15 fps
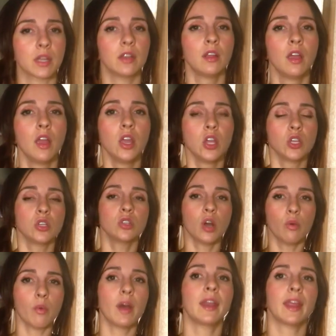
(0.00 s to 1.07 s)
but you
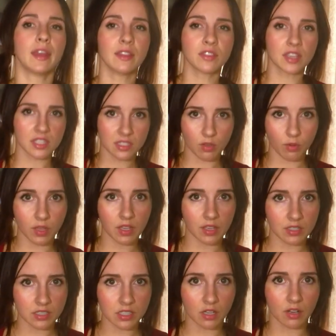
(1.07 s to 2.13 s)
don't want anything
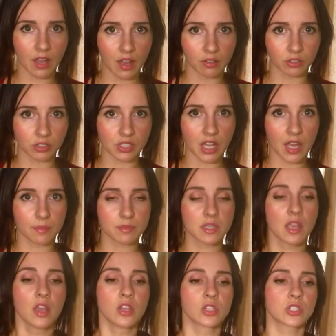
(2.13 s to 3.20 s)
soaking into your
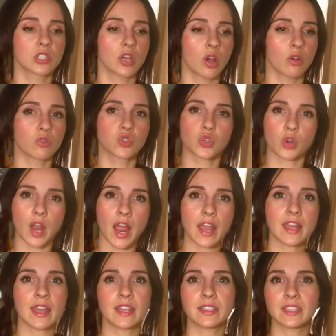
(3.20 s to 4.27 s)
countertops. So
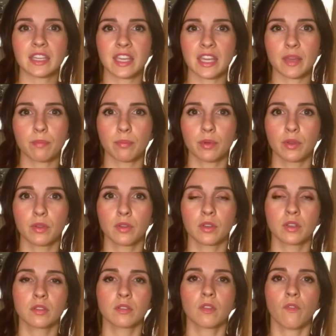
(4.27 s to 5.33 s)
try and keep
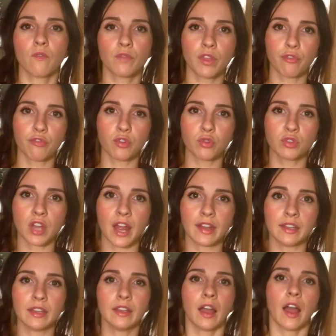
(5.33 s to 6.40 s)
the food
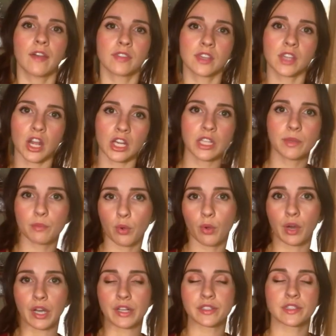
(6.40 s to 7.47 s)
cutting on the cutting
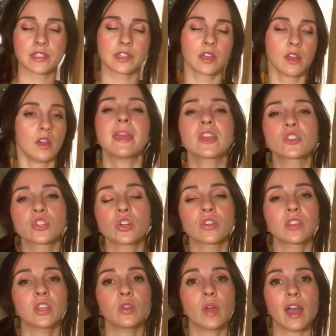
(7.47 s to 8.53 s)
boards. Make
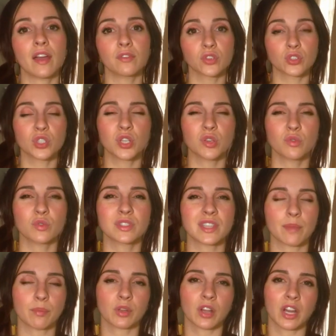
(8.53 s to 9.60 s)
sure that you have your 2
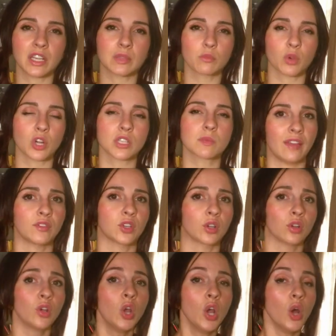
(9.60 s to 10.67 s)
separate cutting boards. Have
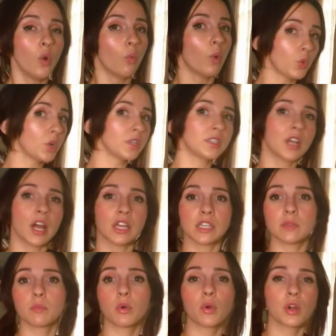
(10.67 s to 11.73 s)
your wood
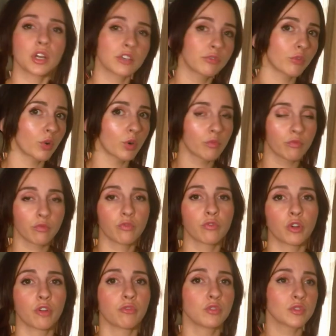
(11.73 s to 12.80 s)
cutting board for
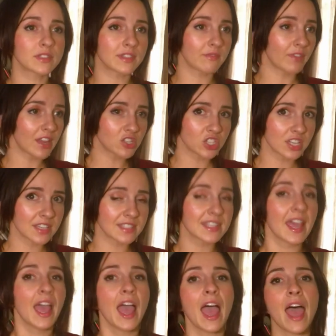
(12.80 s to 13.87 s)
fruits and veggies,
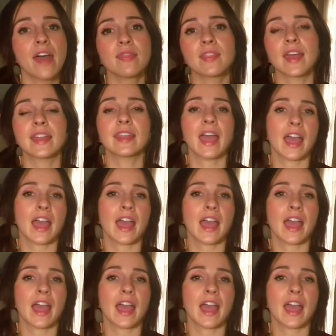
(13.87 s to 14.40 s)
and then